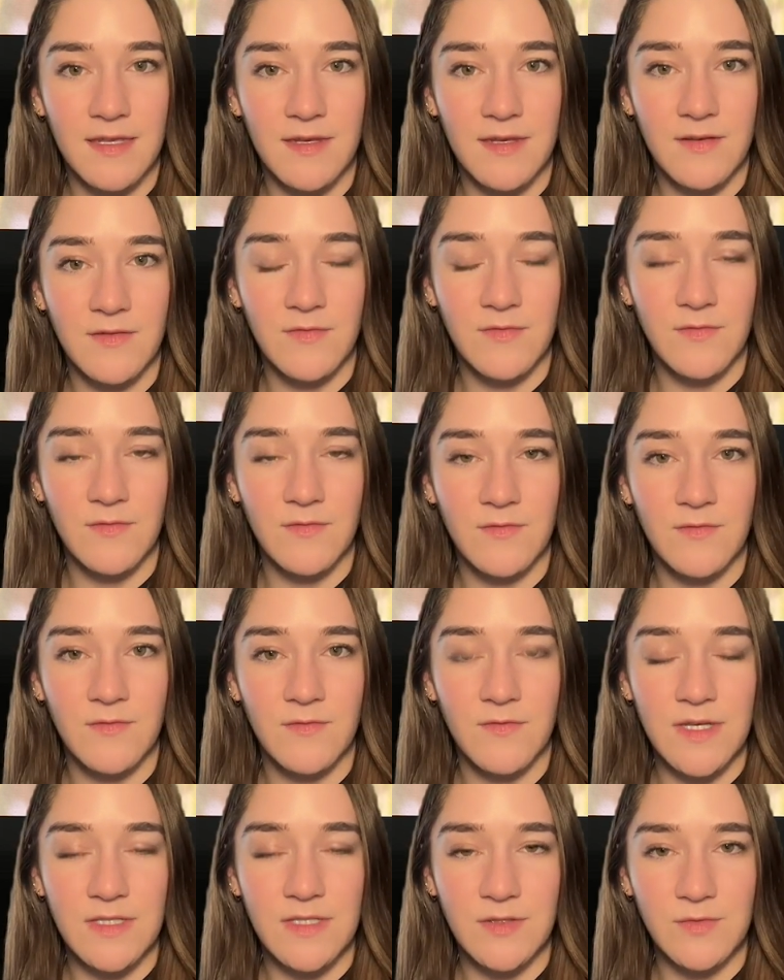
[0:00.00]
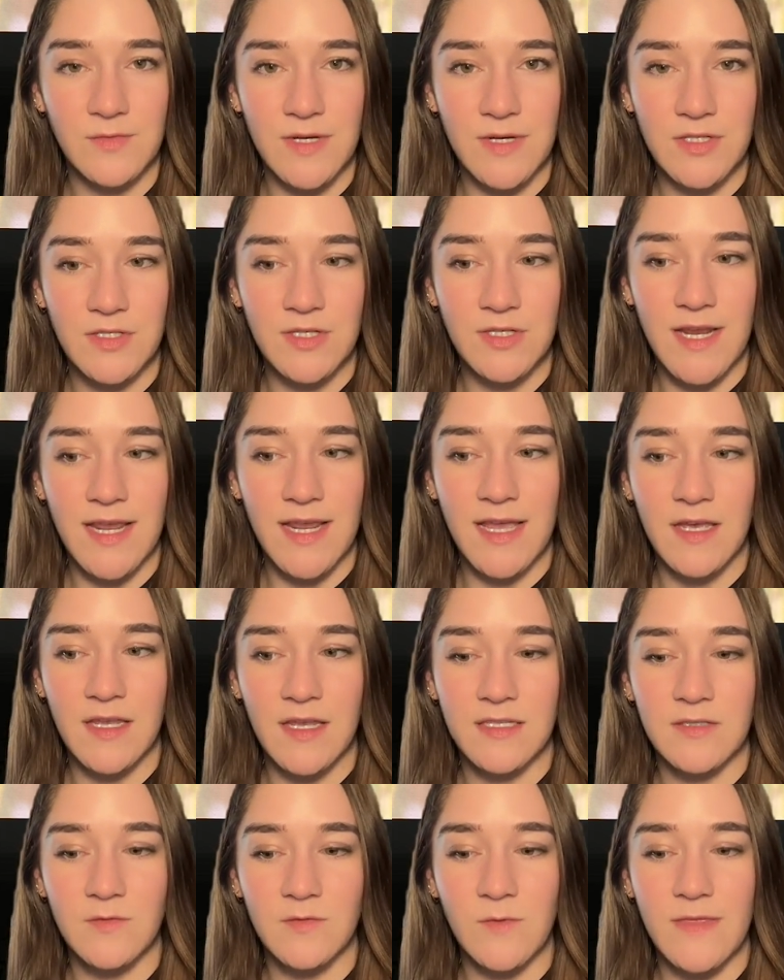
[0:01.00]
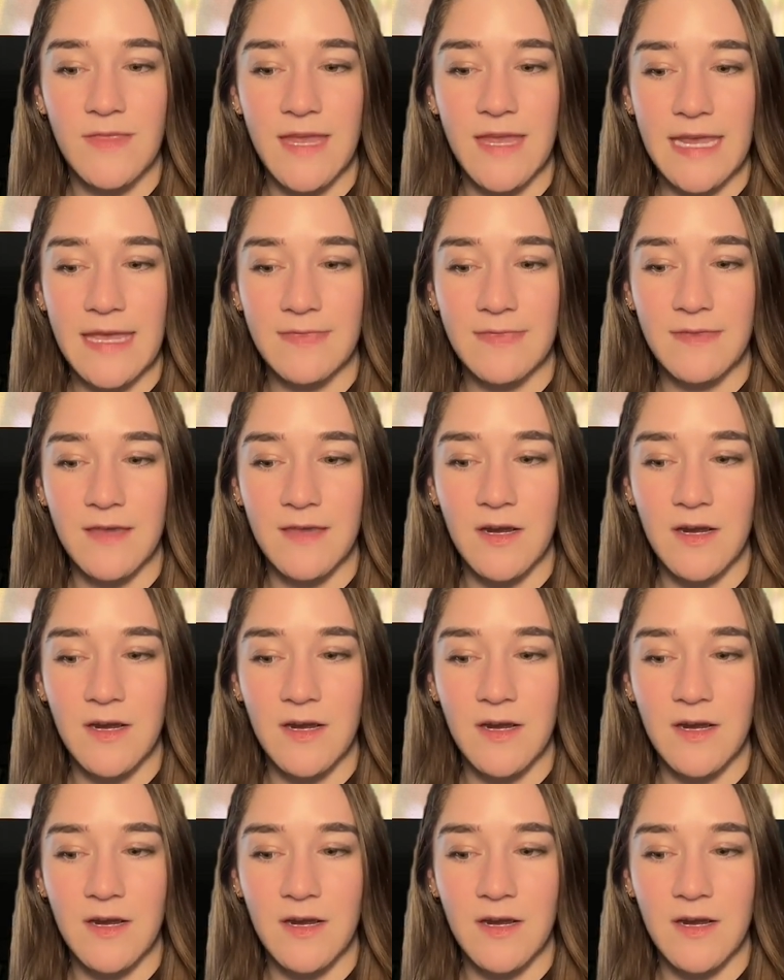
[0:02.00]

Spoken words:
they are starting to rebuild their life at the Ridge.